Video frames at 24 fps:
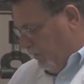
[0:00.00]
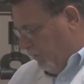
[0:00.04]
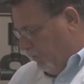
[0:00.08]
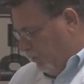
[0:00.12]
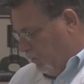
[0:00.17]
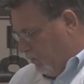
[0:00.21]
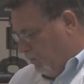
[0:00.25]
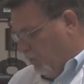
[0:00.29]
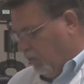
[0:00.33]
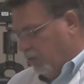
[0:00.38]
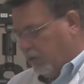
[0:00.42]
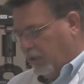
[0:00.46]

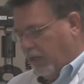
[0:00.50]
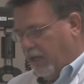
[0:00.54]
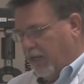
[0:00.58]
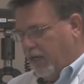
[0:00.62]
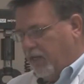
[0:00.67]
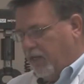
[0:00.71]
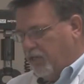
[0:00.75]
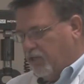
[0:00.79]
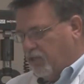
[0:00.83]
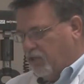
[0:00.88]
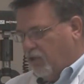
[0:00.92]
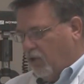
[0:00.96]
what's called a
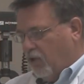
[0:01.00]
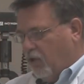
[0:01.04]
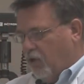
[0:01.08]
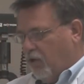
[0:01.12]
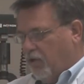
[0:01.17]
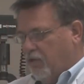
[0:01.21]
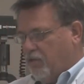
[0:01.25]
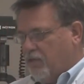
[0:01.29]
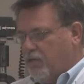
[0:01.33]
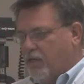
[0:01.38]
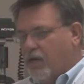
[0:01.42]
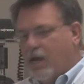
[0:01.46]
haze
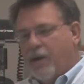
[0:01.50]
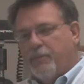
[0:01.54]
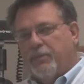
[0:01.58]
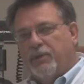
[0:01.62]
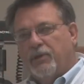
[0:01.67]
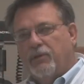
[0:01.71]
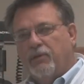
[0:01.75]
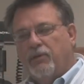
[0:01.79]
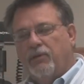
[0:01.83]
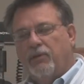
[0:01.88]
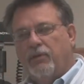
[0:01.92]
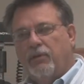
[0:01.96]
guard. It's an
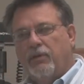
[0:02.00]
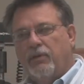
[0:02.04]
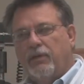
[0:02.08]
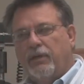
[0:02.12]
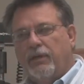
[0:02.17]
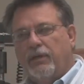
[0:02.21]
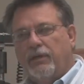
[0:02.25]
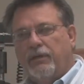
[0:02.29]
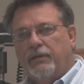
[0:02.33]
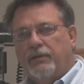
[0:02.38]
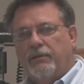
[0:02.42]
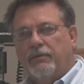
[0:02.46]

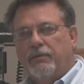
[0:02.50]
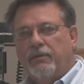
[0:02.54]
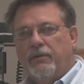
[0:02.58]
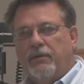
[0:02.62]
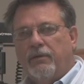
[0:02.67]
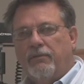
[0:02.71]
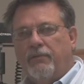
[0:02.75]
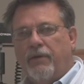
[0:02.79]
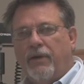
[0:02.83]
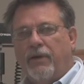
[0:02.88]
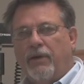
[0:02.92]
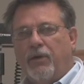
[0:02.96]
optical
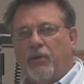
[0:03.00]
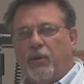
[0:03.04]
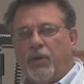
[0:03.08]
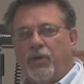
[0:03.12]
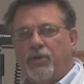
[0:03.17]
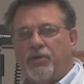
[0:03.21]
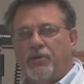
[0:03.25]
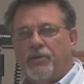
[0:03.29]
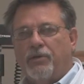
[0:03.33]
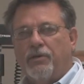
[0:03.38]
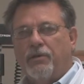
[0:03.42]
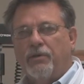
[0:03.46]

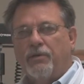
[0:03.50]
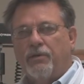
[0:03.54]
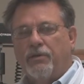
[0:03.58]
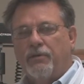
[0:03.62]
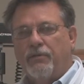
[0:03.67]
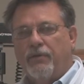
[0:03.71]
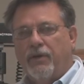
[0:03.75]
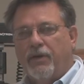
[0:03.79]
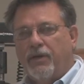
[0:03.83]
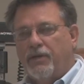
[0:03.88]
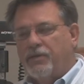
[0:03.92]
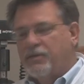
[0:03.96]
evaluation
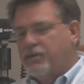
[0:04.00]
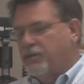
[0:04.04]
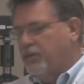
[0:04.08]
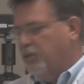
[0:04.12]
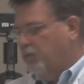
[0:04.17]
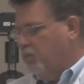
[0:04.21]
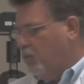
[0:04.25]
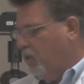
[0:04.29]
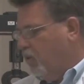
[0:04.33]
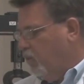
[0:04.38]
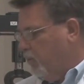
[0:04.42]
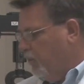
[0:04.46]
device,
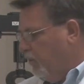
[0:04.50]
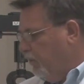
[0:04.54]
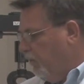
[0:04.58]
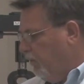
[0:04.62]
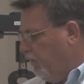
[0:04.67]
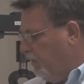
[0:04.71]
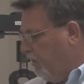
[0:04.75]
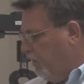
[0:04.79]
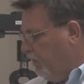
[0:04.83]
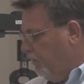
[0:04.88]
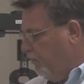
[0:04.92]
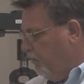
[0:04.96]
and what we're
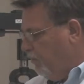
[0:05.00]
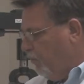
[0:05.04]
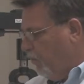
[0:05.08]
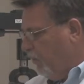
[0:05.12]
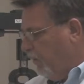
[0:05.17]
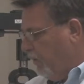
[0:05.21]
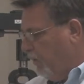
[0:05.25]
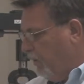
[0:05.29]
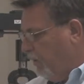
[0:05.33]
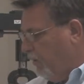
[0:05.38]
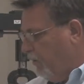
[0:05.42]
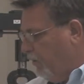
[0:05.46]
looking
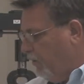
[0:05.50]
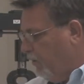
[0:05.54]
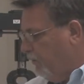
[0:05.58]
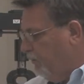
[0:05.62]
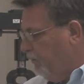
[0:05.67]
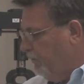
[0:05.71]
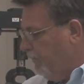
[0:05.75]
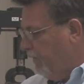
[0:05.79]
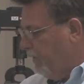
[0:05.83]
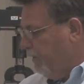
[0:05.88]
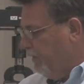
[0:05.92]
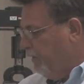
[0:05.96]
for here
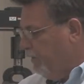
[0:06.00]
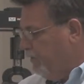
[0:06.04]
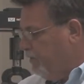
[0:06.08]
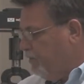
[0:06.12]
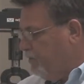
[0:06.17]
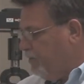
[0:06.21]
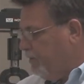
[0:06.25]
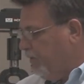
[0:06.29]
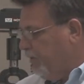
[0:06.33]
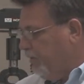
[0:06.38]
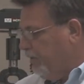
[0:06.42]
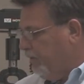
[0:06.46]

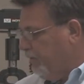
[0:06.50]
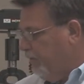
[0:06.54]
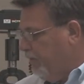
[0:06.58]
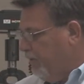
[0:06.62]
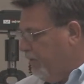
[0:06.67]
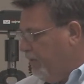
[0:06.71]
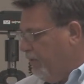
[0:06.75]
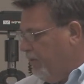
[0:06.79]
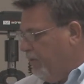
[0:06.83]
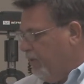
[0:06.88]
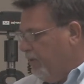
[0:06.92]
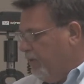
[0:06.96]
is
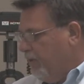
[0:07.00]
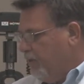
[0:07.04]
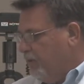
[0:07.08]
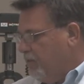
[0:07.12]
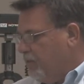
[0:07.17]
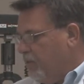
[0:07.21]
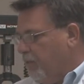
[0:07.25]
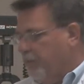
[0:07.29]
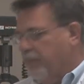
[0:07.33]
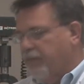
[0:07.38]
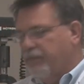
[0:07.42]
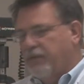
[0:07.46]

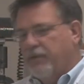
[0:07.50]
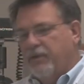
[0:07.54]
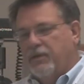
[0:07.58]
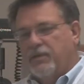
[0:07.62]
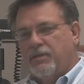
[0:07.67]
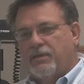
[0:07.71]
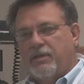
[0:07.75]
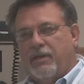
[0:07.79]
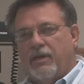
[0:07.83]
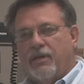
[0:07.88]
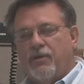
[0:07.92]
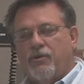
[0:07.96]
some of the
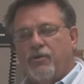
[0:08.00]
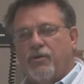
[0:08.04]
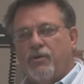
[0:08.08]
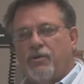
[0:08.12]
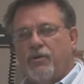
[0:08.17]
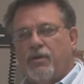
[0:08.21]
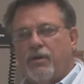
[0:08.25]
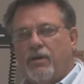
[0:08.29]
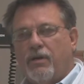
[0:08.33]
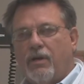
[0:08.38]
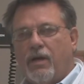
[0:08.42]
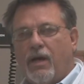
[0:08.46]

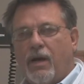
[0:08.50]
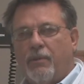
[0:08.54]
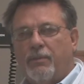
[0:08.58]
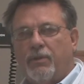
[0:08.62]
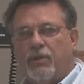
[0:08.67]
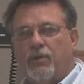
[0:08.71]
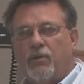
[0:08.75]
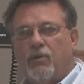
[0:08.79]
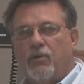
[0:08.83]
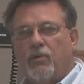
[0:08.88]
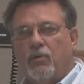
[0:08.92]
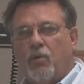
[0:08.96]
standard
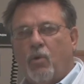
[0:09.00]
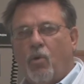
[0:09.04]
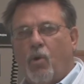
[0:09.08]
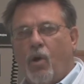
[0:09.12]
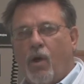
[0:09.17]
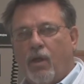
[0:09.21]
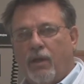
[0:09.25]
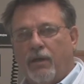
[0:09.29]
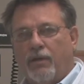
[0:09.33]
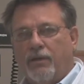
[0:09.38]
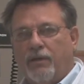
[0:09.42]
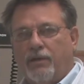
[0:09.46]
optical
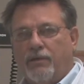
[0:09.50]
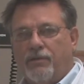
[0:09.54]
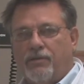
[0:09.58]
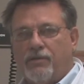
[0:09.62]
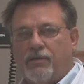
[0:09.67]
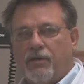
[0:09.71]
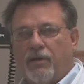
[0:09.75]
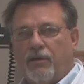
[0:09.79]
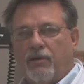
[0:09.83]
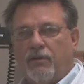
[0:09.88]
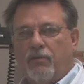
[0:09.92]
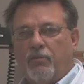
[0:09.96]

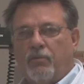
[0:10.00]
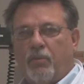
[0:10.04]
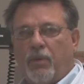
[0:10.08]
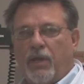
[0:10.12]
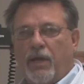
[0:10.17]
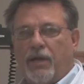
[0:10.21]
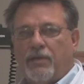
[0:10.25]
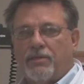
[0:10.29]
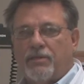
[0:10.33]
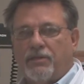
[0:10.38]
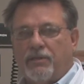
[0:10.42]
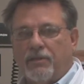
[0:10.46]
qualities of
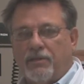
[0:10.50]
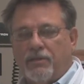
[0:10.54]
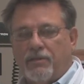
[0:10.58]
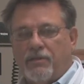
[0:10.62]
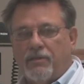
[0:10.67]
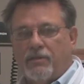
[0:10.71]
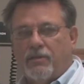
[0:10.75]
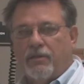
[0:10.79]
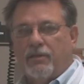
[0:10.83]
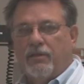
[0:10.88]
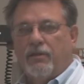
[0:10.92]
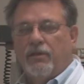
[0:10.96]

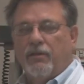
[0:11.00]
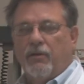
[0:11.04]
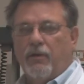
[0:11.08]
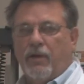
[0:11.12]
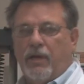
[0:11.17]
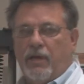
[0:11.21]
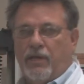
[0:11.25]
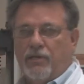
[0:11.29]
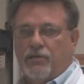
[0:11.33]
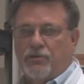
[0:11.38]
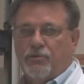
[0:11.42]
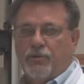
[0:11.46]
plastics.
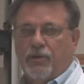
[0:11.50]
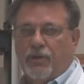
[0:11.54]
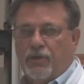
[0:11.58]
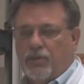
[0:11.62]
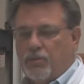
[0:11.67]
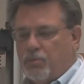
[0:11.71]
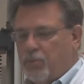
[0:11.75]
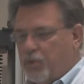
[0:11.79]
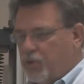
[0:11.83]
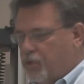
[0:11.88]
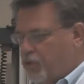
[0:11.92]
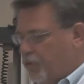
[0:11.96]
Haze
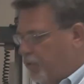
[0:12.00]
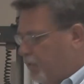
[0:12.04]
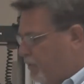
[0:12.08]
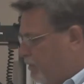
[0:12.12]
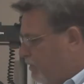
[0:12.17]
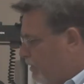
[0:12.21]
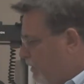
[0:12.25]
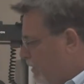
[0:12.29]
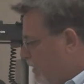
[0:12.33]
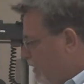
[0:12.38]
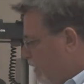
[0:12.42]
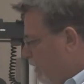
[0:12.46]
transmission,
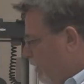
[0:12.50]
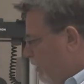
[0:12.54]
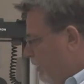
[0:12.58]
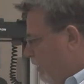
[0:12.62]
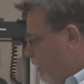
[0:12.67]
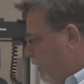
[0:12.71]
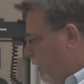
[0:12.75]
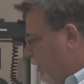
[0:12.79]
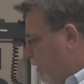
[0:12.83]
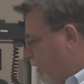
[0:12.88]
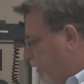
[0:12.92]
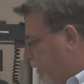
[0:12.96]

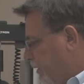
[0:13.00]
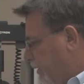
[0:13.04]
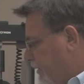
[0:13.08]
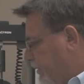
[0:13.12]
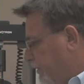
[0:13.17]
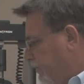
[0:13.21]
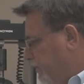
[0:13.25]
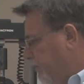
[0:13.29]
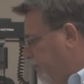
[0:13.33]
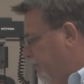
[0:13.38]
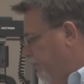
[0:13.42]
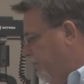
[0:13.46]

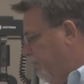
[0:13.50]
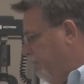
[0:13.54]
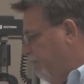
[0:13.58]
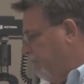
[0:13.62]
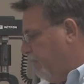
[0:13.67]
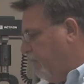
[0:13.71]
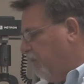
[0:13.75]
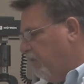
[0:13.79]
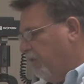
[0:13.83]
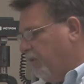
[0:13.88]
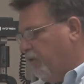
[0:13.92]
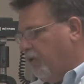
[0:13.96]

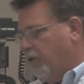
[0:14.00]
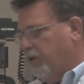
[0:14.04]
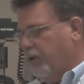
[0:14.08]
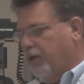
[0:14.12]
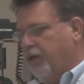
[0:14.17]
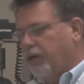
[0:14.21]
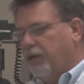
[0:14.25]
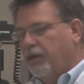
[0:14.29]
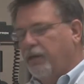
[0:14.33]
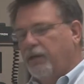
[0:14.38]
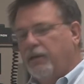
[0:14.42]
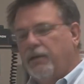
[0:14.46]

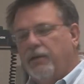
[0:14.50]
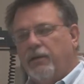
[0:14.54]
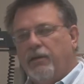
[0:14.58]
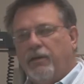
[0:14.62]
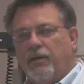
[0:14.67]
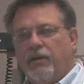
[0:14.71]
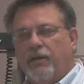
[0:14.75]
clarity,